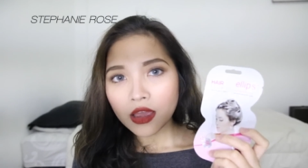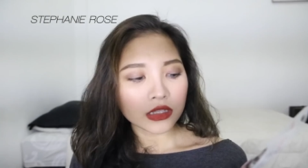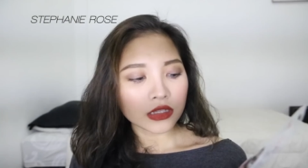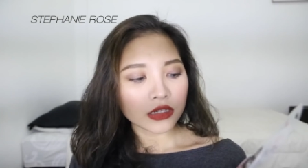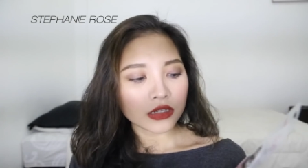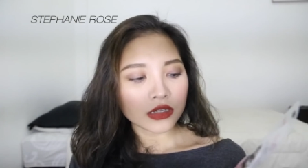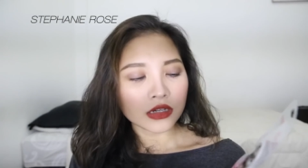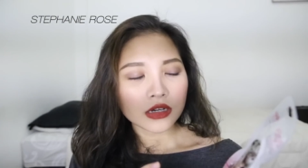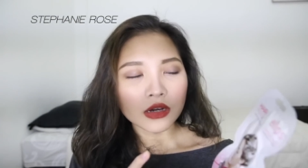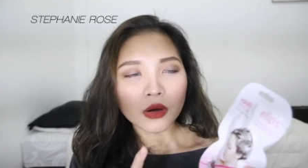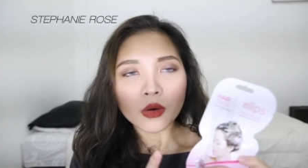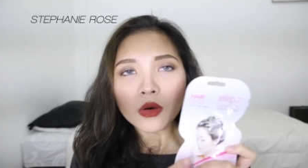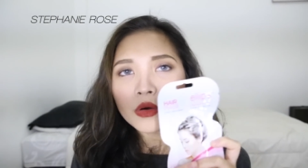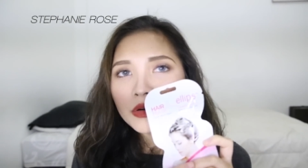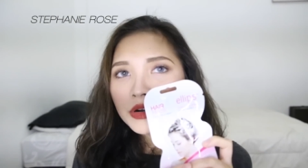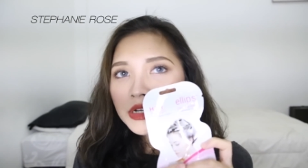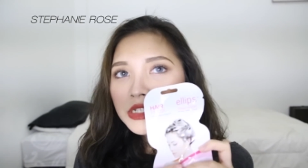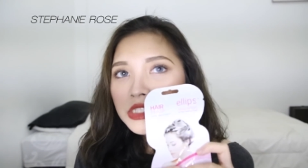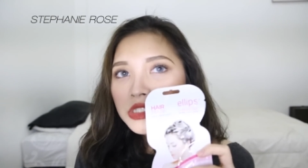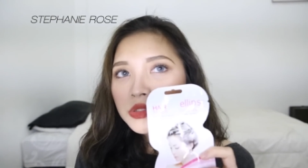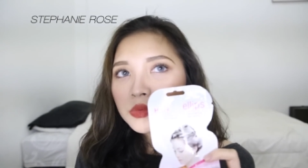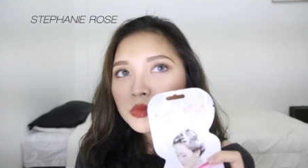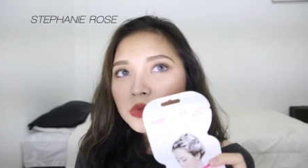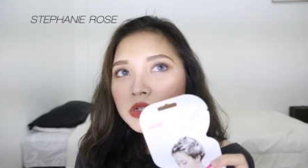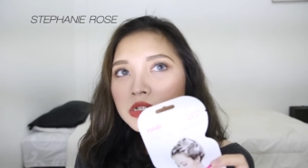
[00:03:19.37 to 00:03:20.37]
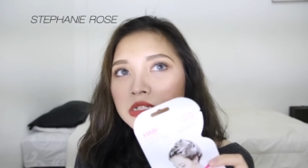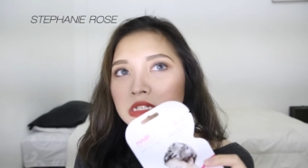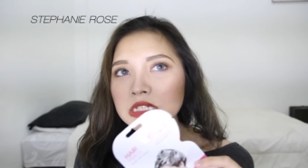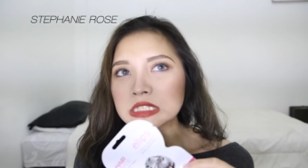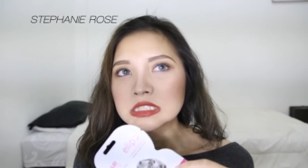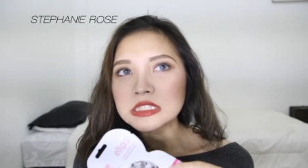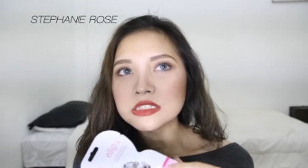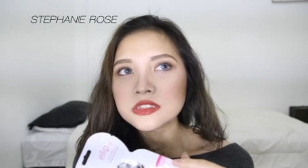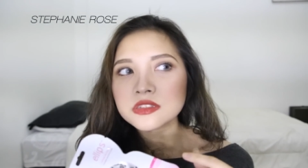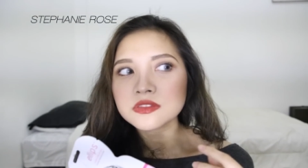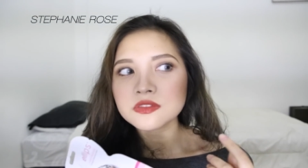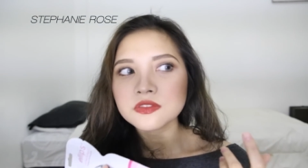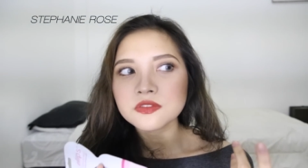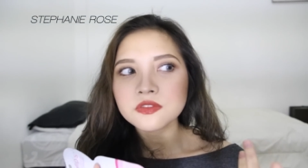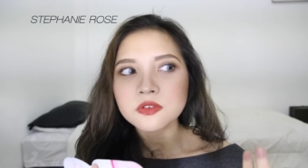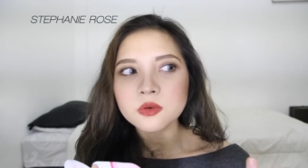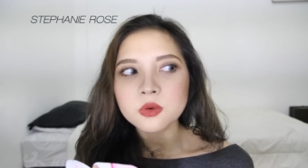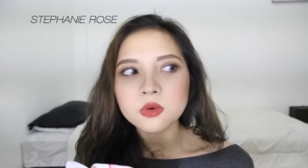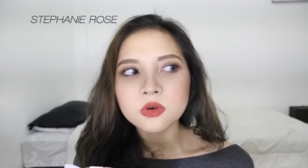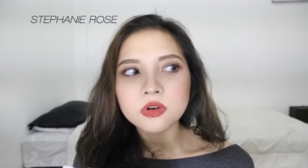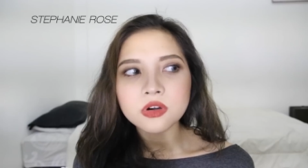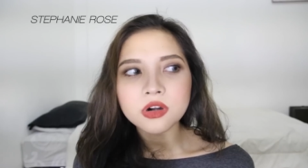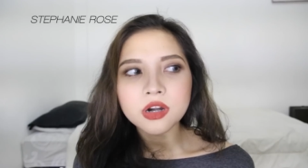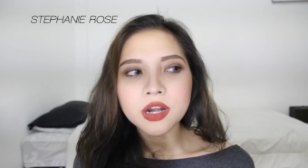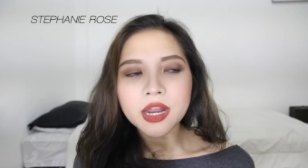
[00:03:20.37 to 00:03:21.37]
The orange one is
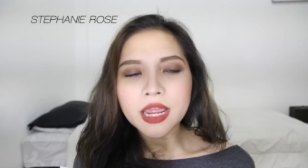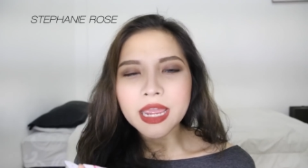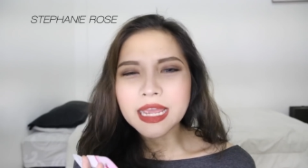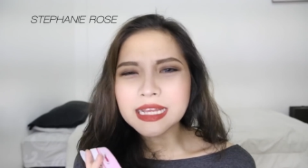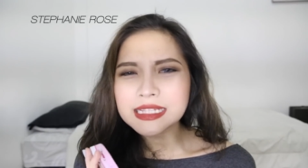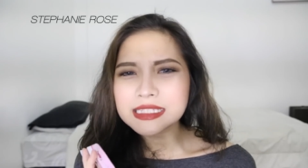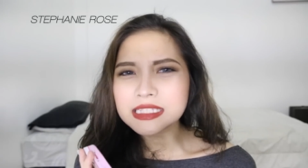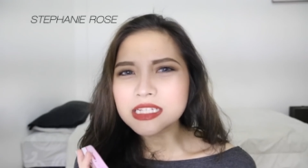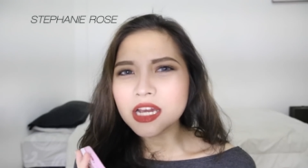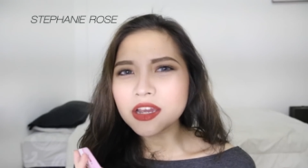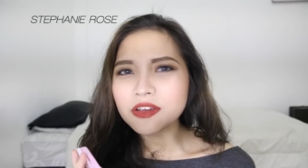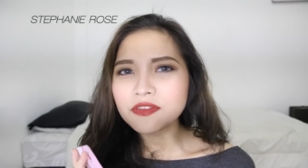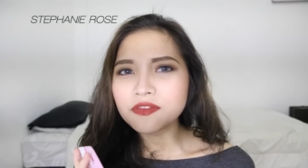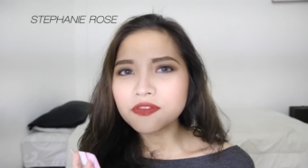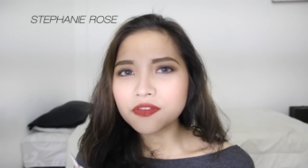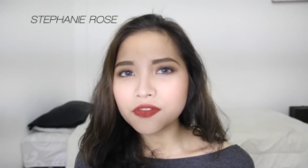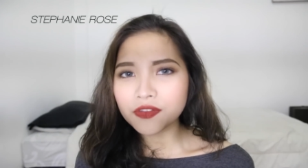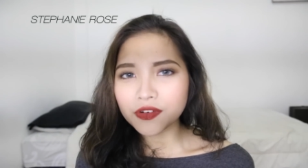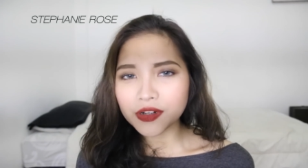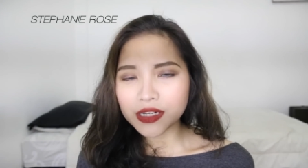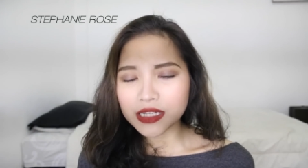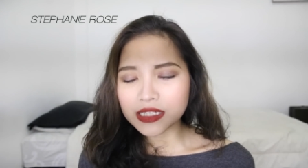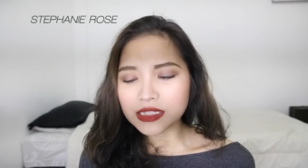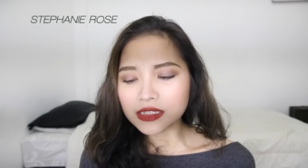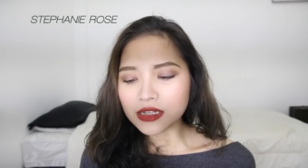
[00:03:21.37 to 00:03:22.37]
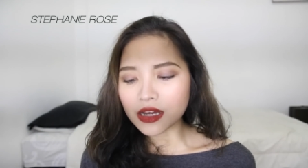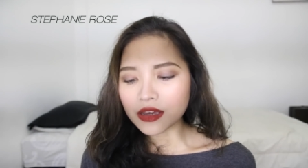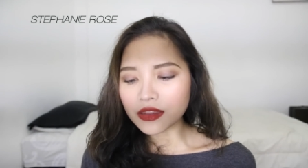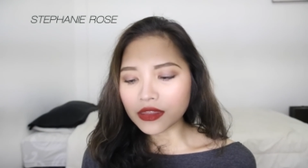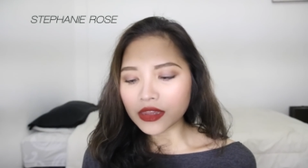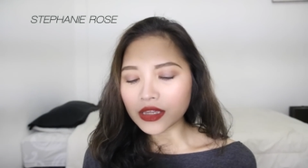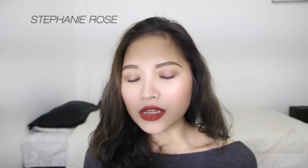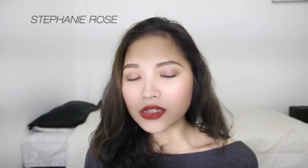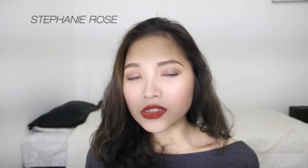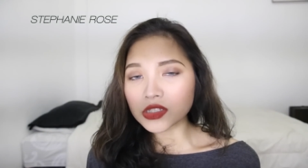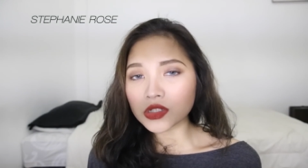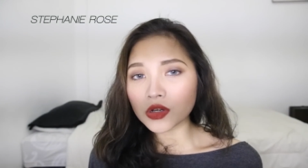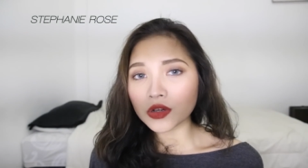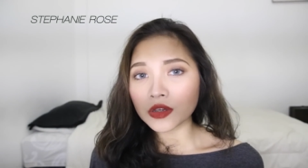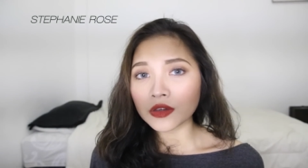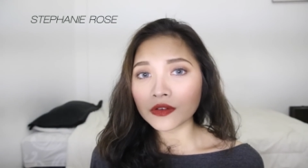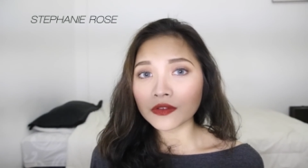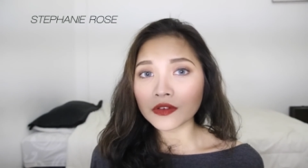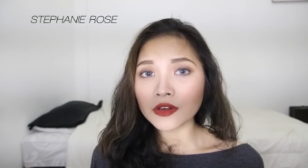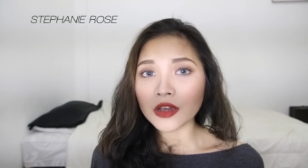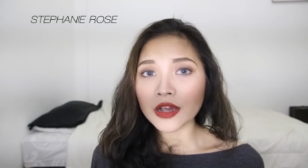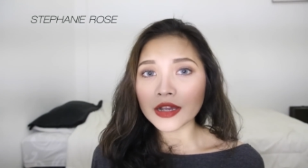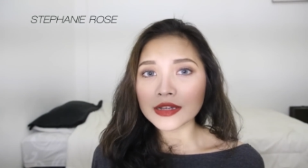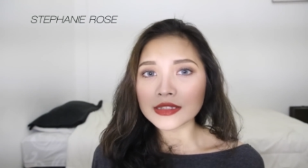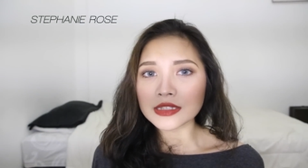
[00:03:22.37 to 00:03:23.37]
for anti-freeze I think so if
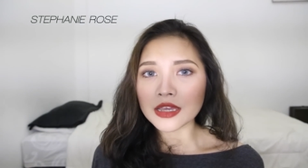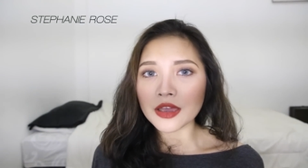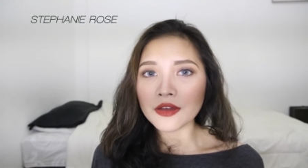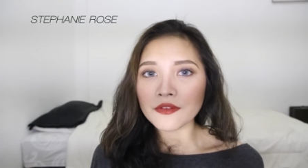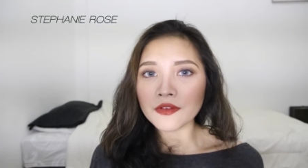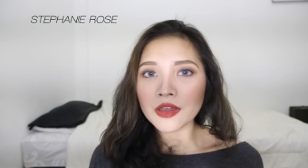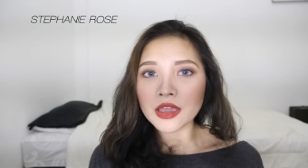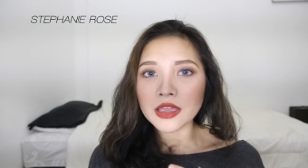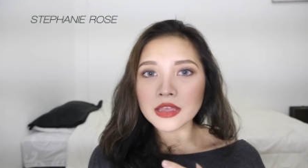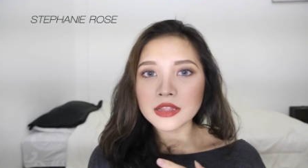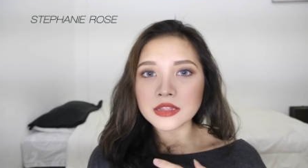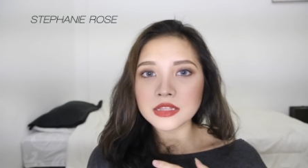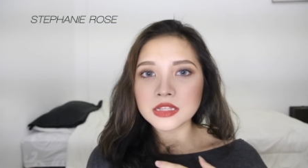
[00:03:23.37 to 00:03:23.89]
you guys have